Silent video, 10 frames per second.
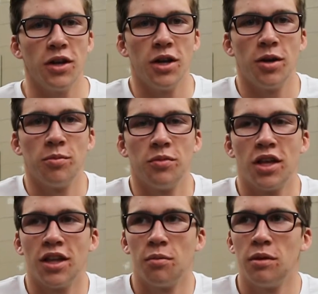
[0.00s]
I think
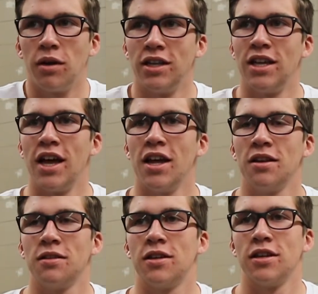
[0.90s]
it would be my dad,
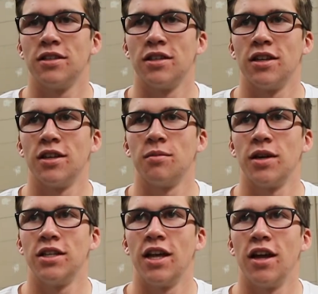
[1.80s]
because my
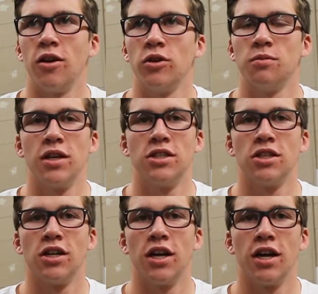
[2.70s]
dad always made
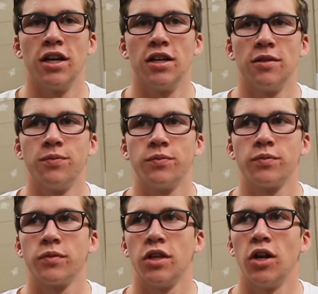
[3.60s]
sure I
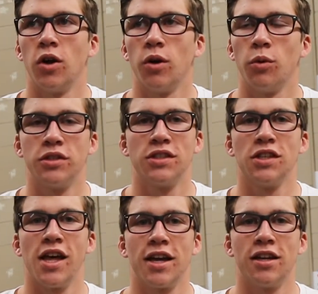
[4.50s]
wasn't
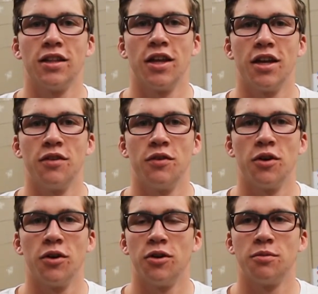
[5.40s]
slacking in life. You know,
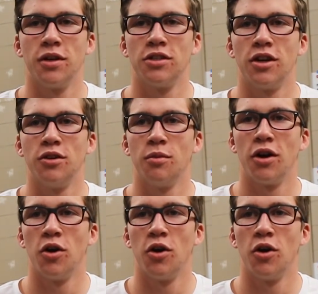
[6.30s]
he always made sure I do my